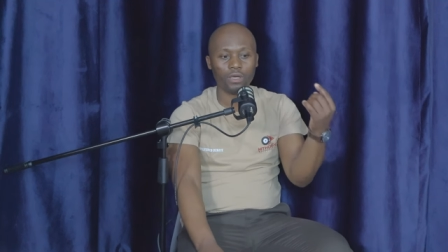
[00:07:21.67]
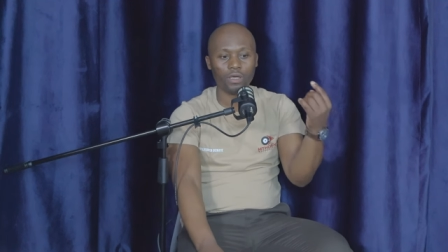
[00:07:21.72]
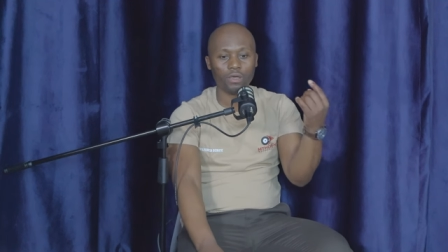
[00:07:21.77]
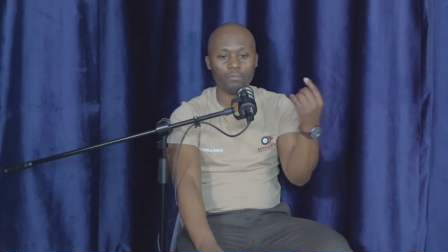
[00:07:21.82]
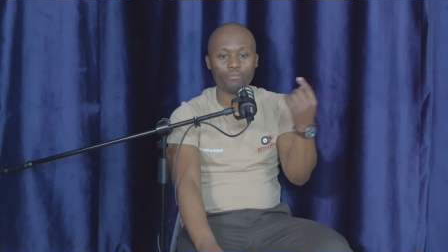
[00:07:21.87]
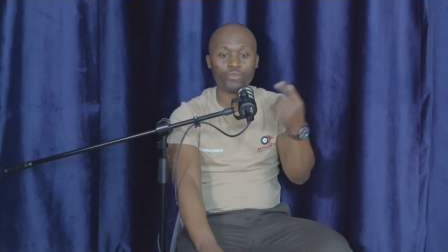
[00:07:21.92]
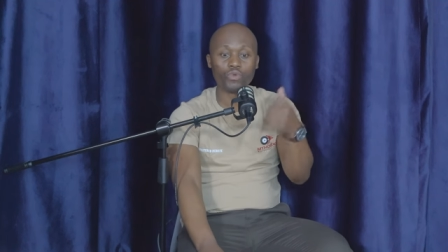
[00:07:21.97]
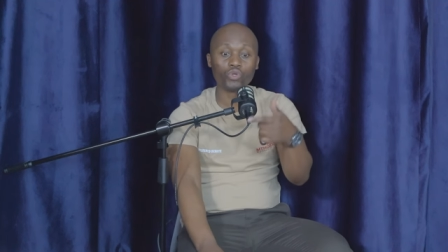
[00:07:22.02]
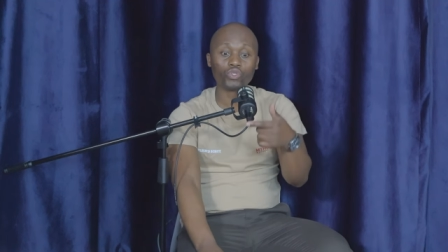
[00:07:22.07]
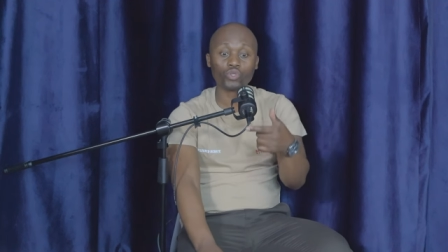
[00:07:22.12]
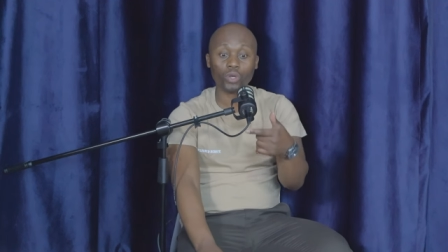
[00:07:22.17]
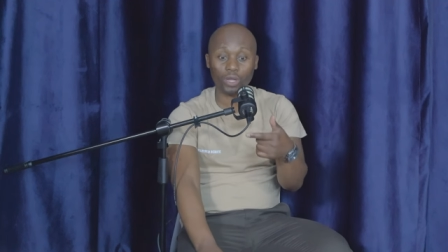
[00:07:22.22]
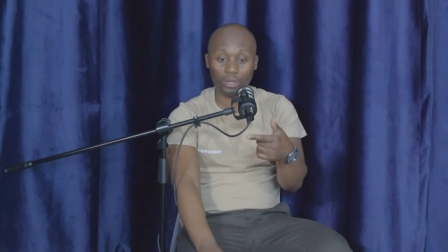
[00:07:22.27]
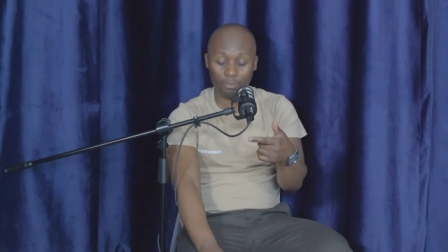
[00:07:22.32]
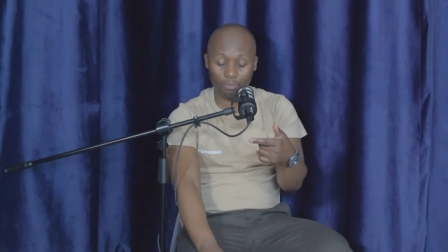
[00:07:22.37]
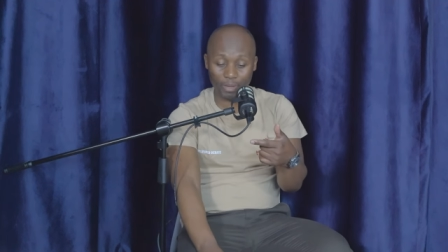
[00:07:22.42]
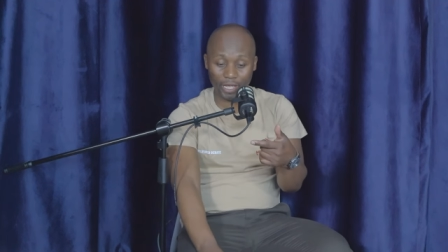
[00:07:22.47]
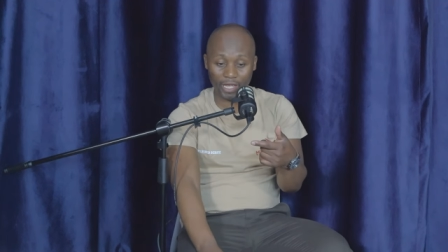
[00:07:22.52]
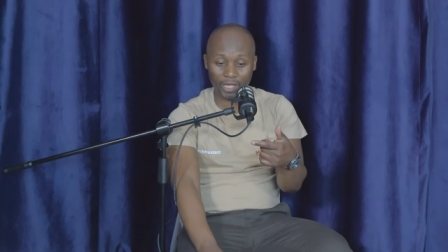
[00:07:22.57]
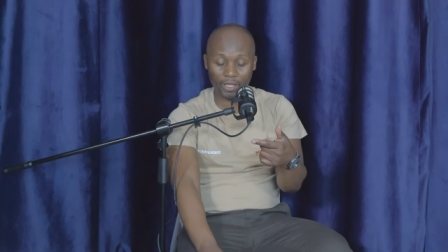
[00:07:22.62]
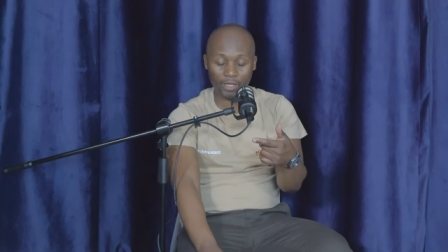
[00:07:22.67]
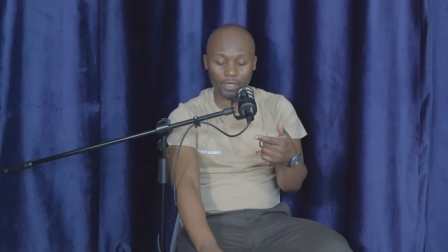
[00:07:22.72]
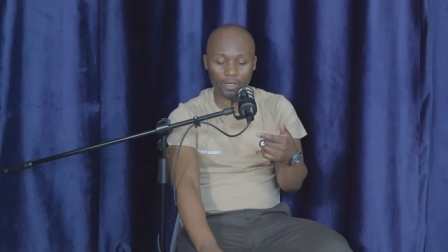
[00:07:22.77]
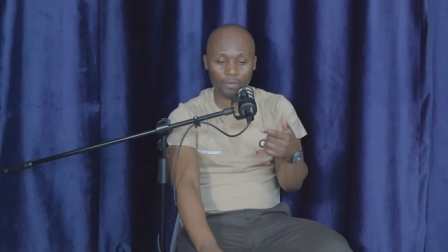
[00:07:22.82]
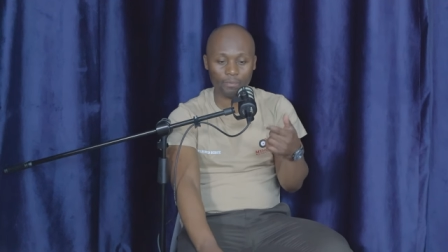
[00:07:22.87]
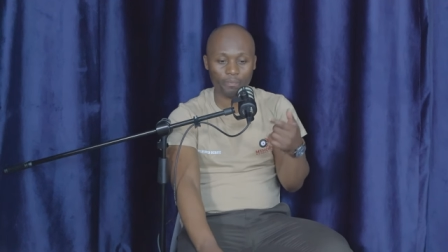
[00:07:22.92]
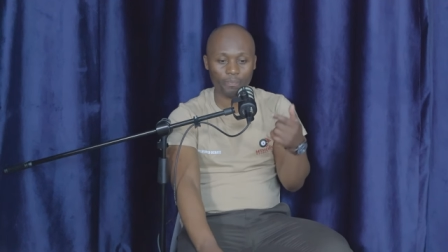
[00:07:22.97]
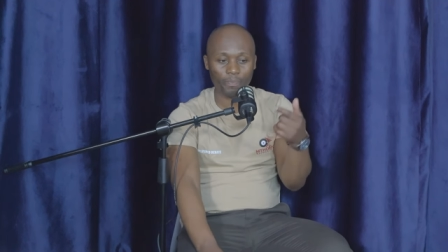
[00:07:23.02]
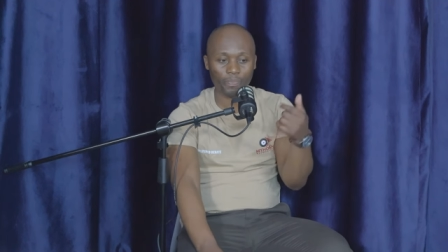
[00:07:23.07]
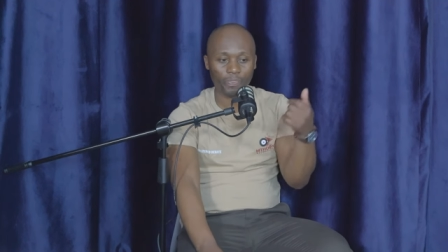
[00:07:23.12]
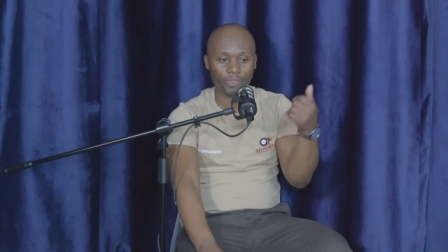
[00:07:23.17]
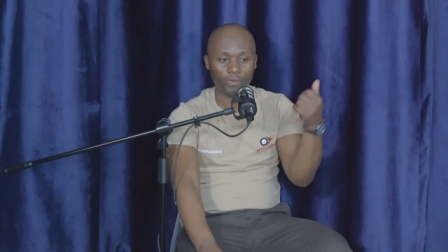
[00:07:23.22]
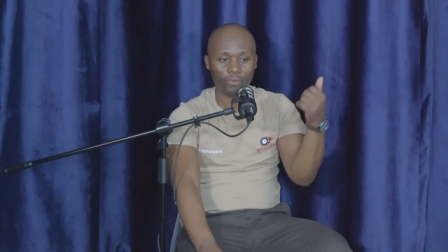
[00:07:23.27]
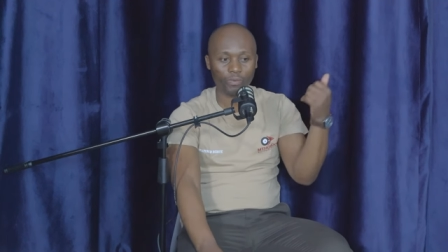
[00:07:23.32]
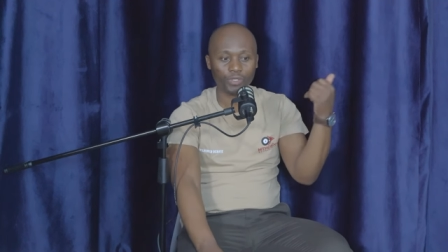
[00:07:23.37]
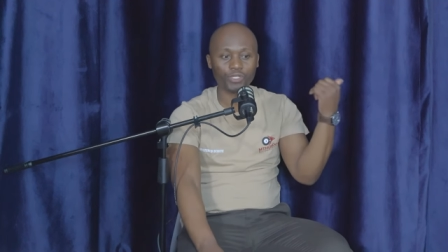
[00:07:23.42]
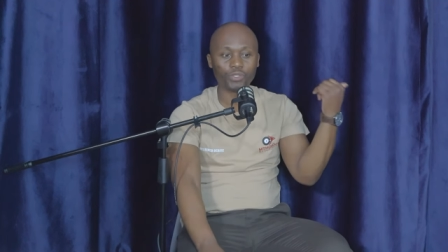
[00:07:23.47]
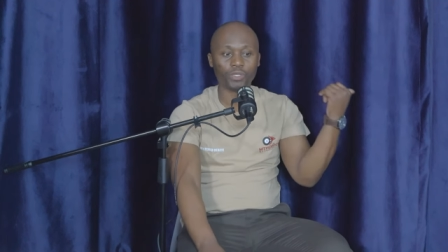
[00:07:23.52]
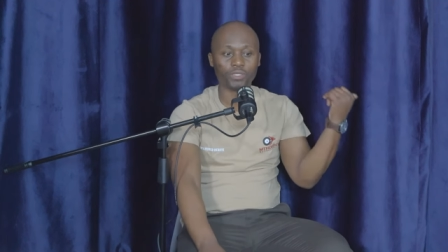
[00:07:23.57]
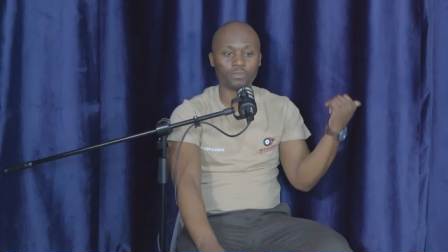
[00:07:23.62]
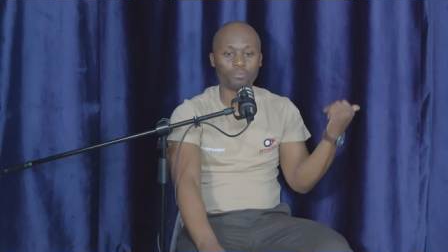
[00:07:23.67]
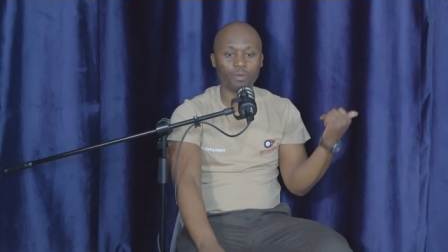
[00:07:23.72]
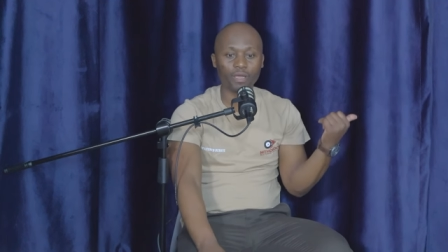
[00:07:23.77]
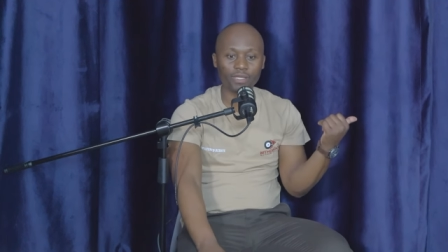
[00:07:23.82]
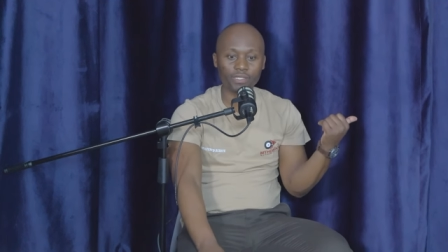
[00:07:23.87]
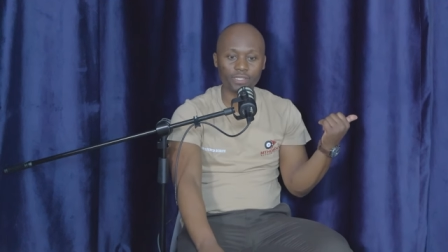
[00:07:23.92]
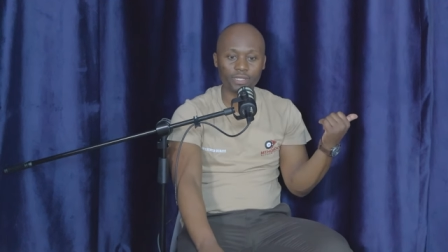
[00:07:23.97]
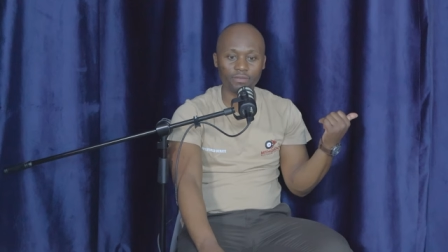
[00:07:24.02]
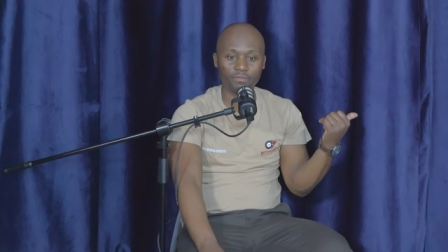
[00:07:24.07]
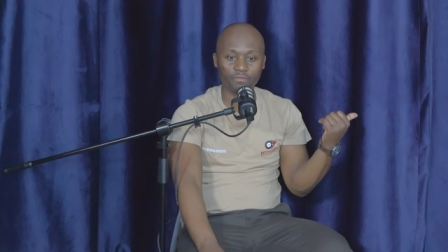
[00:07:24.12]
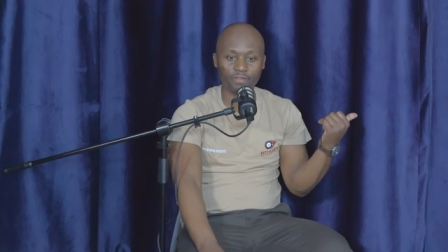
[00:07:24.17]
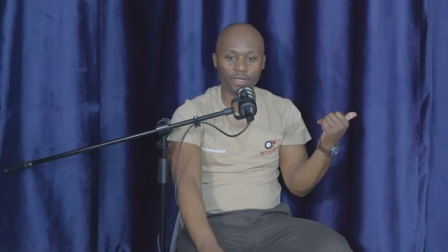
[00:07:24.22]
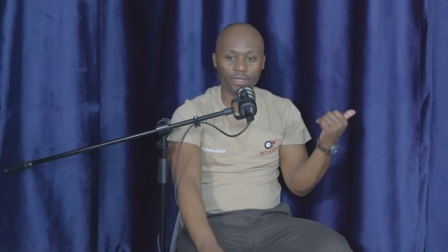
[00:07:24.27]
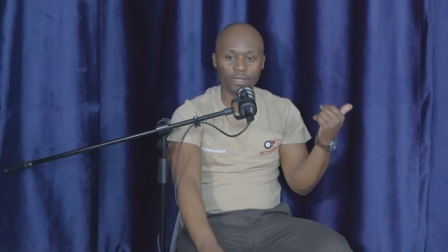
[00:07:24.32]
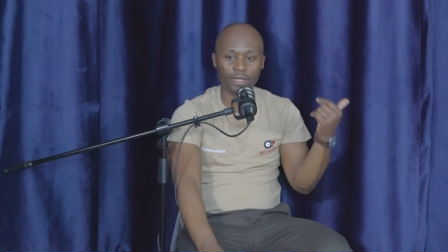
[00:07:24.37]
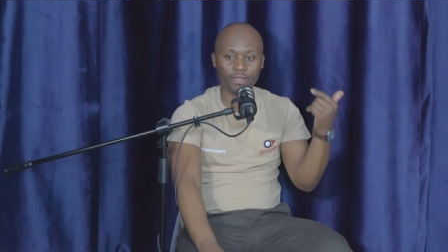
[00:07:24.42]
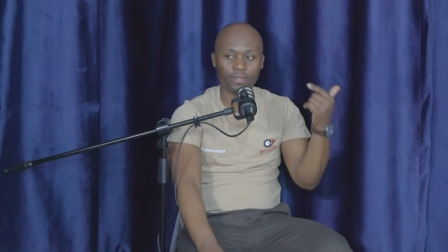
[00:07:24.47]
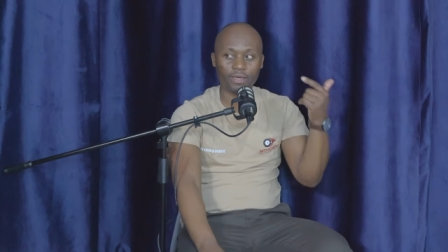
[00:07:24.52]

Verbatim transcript: a mutual bank, which was based in Venda,